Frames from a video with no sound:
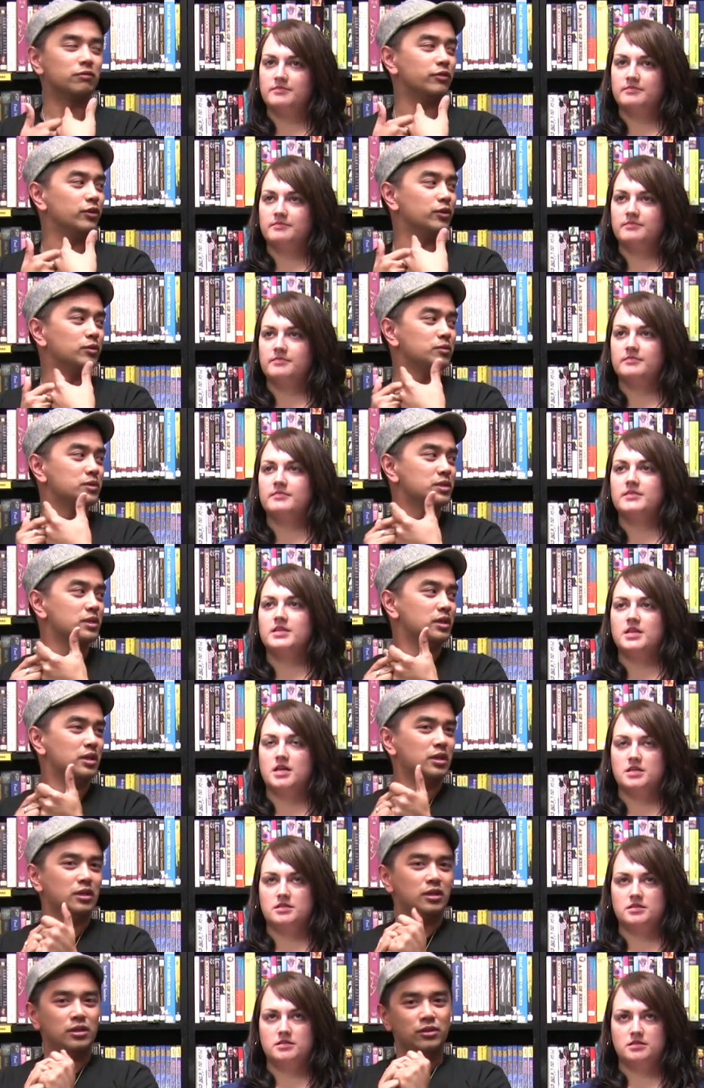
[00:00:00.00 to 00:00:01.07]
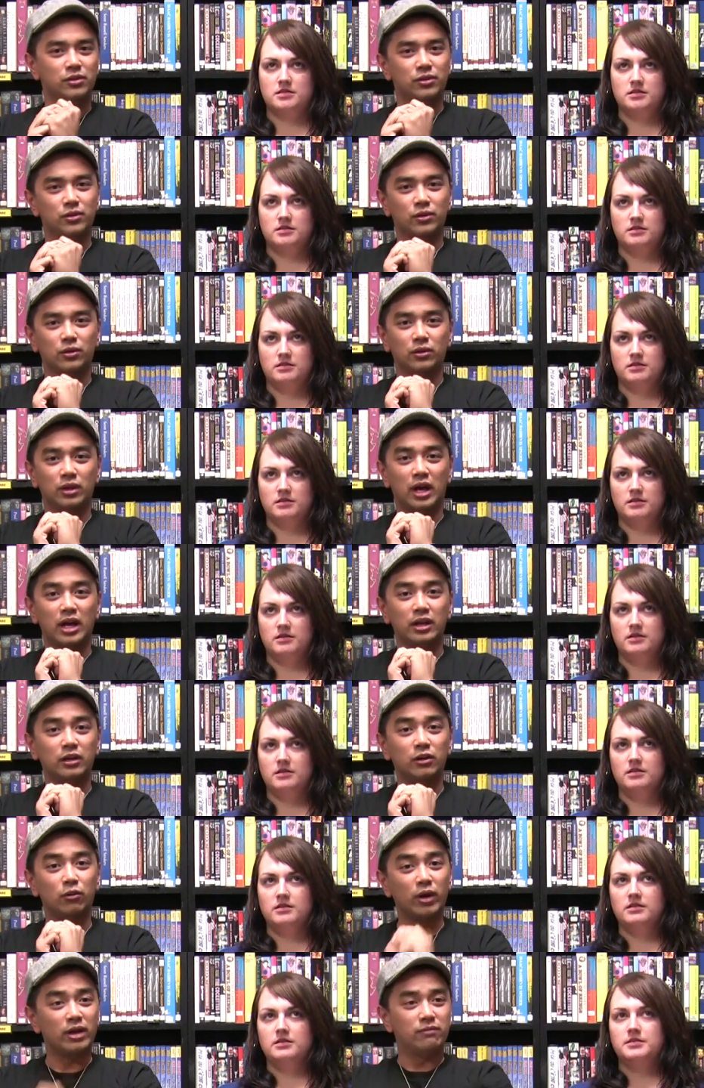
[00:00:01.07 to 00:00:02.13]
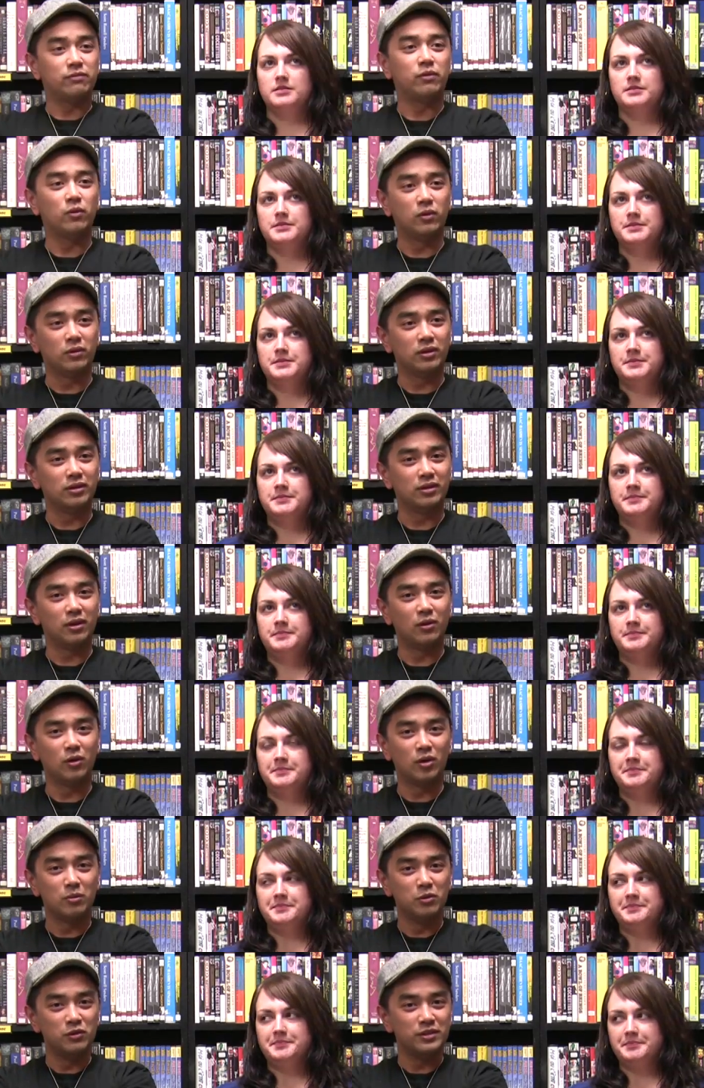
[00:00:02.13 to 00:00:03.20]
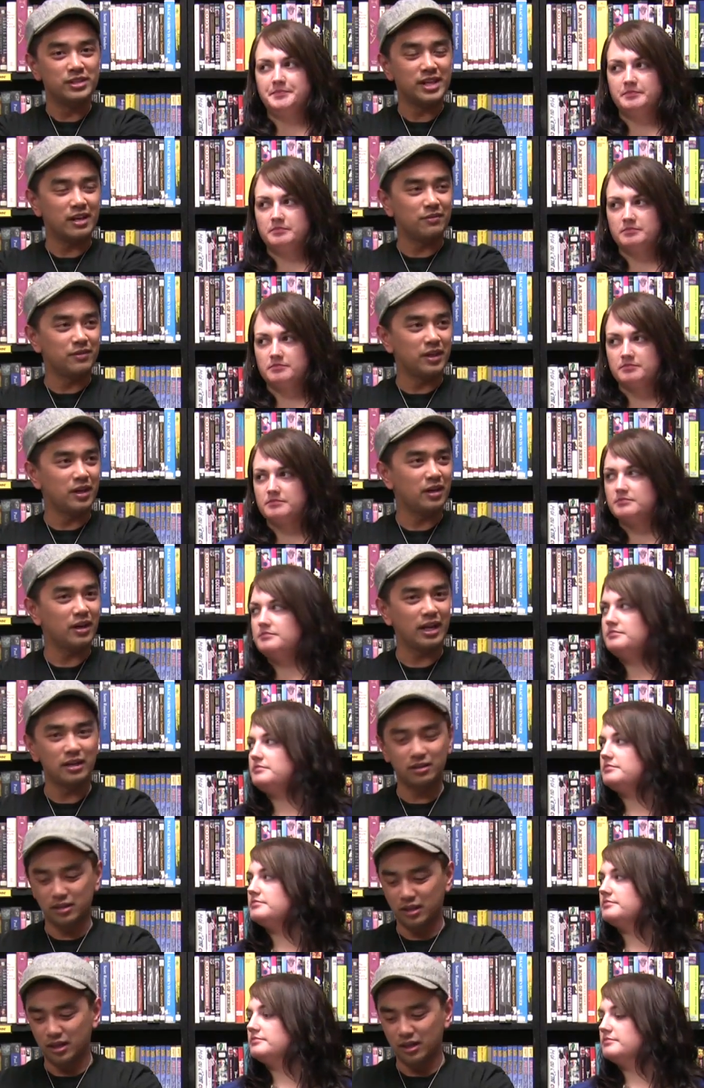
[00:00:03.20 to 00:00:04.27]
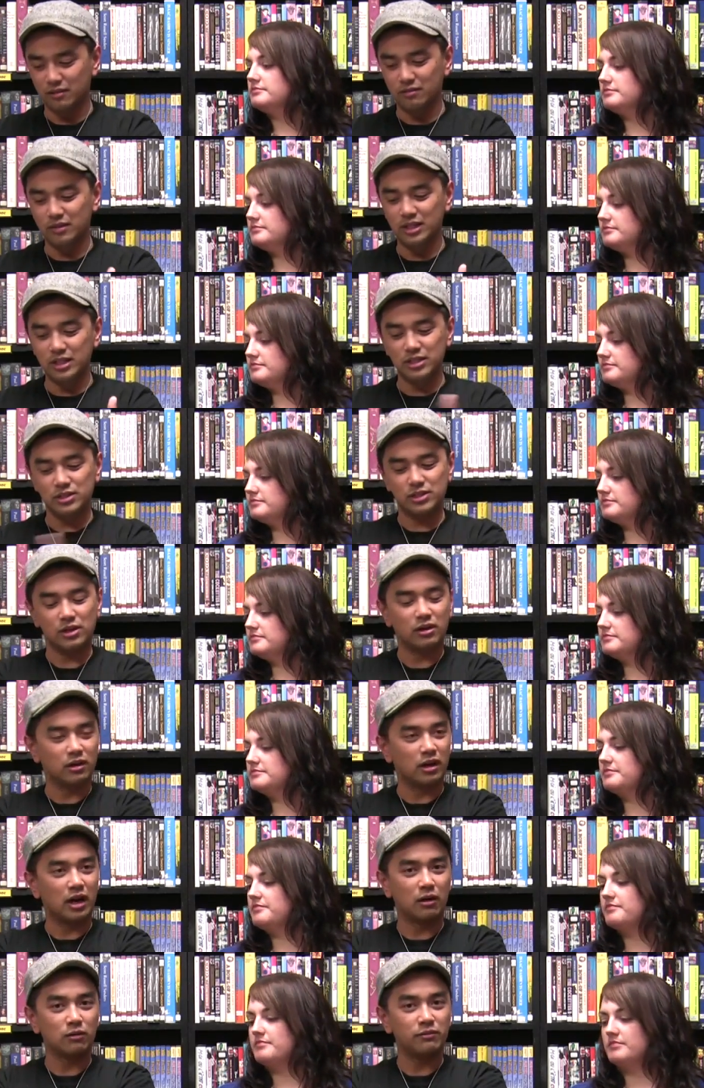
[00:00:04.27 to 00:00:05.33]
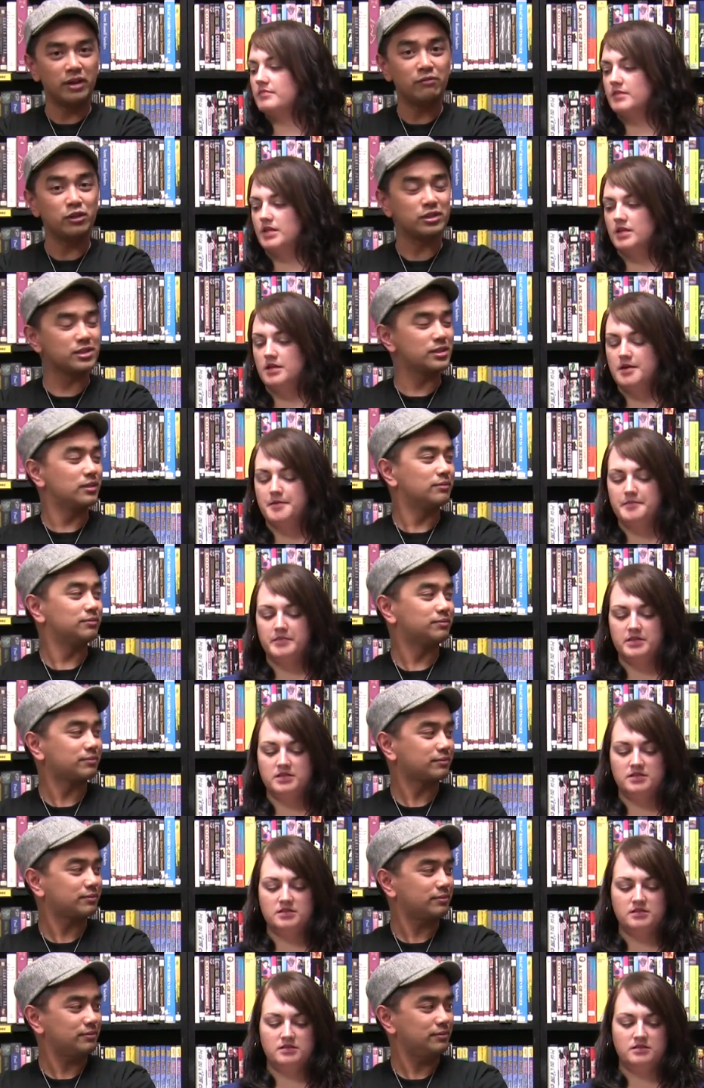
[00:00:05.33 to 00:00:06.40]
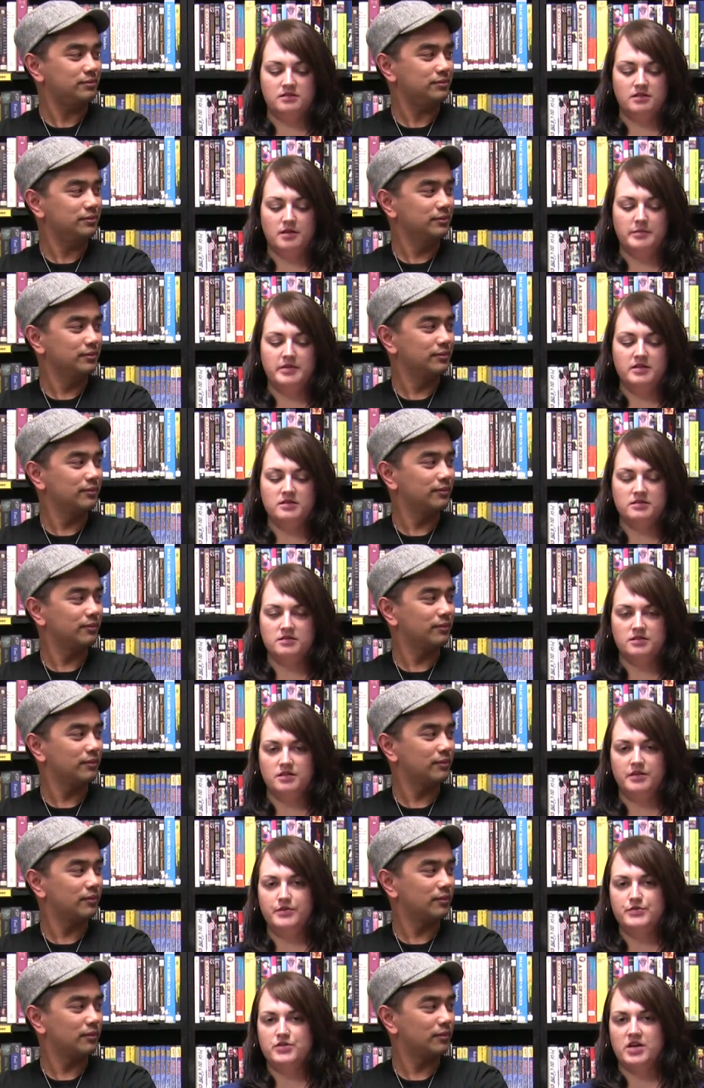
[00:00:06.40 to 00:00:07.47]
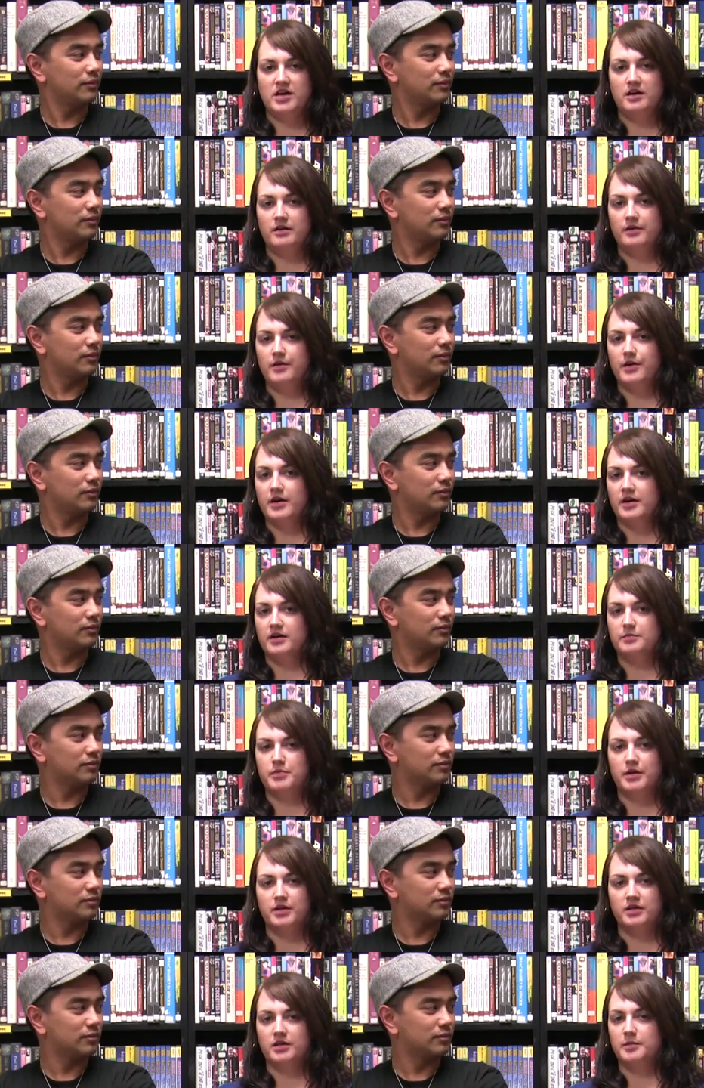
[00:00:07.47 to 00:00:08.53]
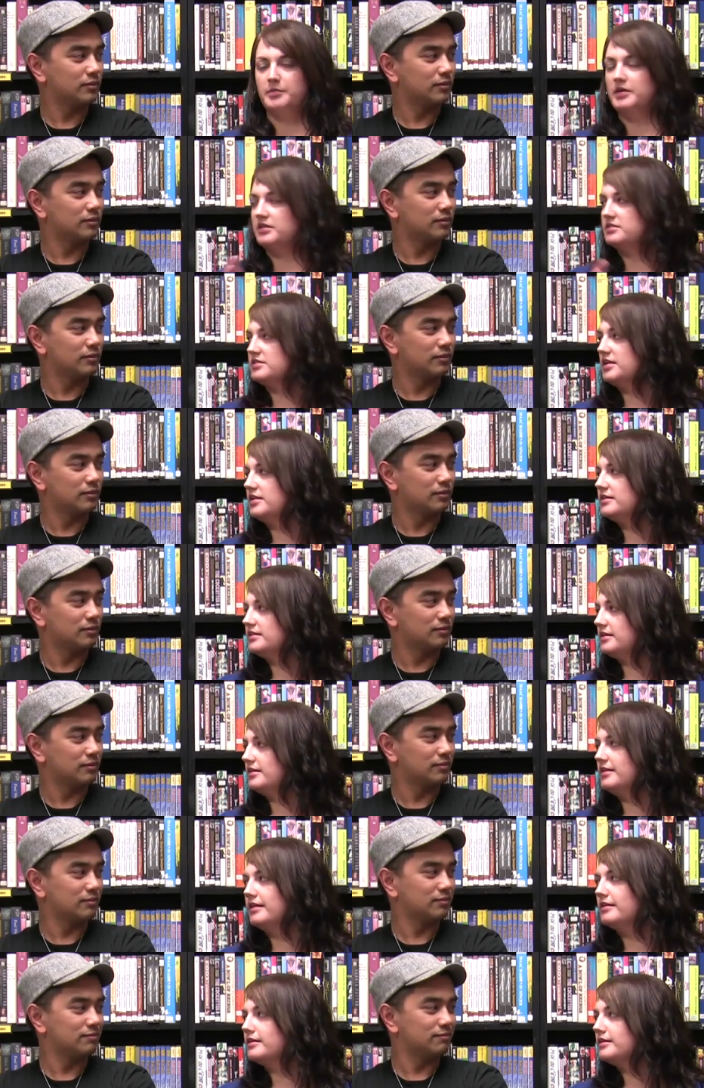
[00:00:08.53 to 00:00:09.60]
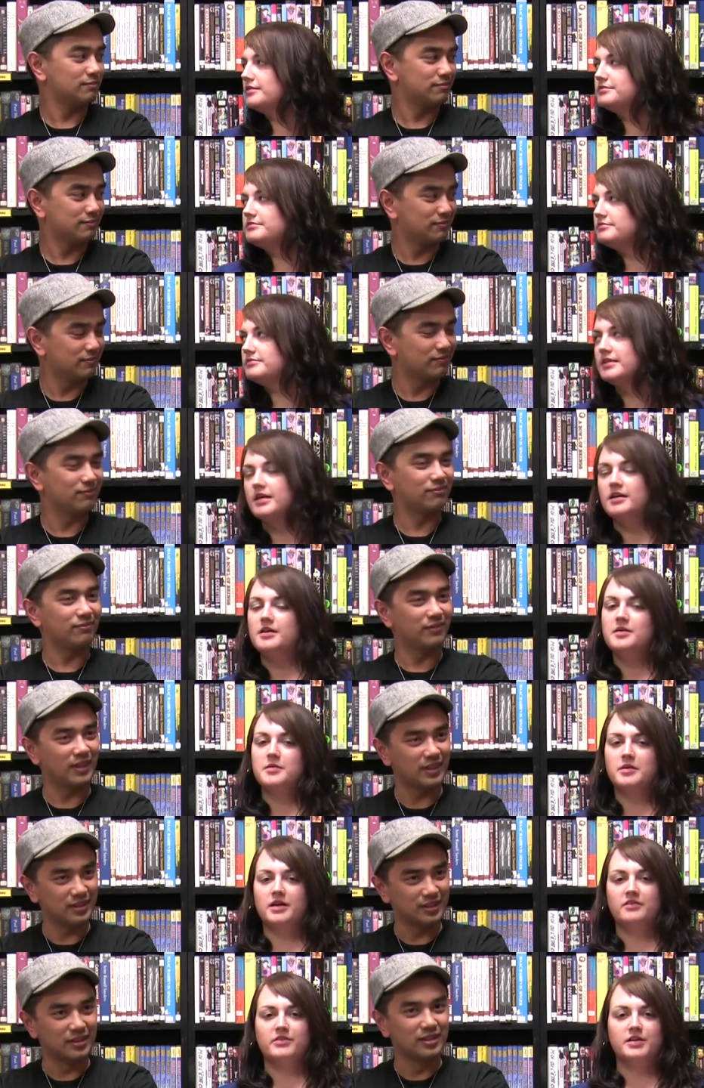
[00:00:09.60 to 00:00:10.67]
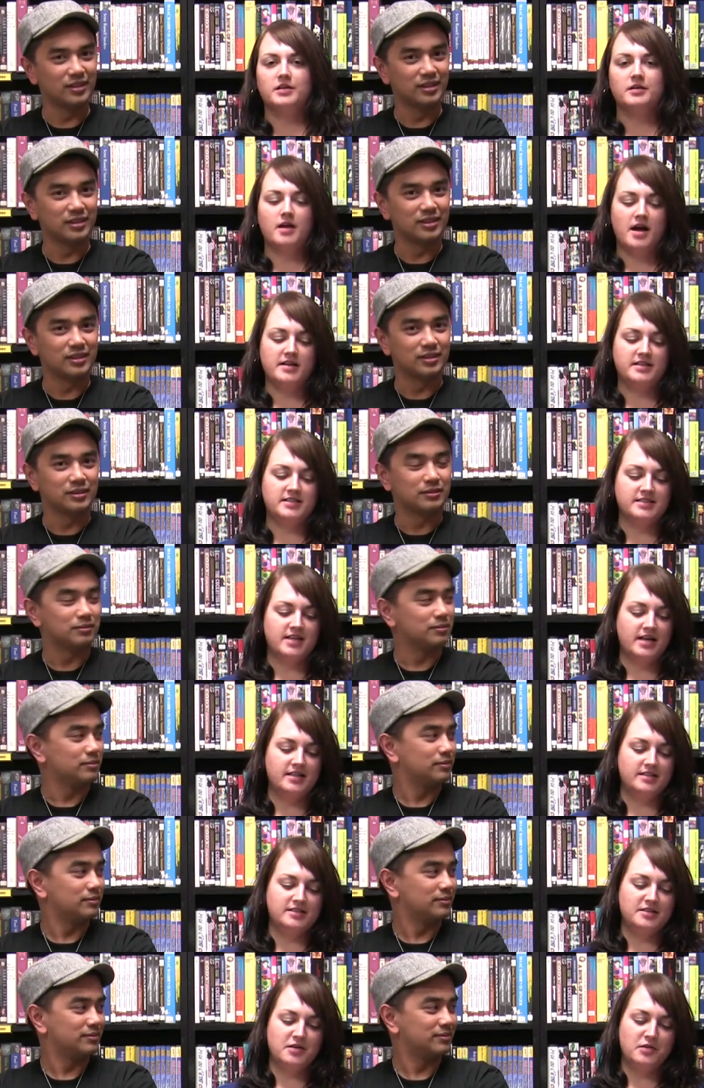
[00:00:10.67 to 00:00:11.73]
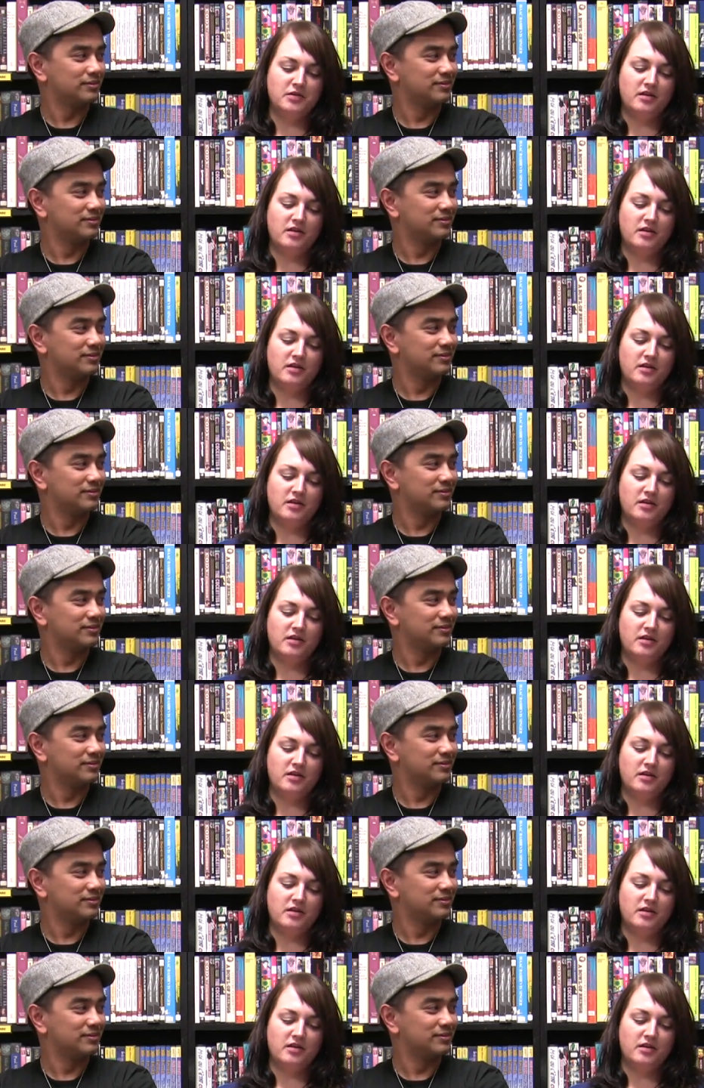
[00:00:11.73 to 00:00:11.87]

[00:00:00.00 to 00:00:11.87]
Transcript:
Speaker 1: films. Yes. There are a lot of great foreign horror movies out there, and uh, these are our favorites. Yep,
Speaker 2: this is, I mean, this is a huge category. I could, probably could have picked like another whatever. I decided to go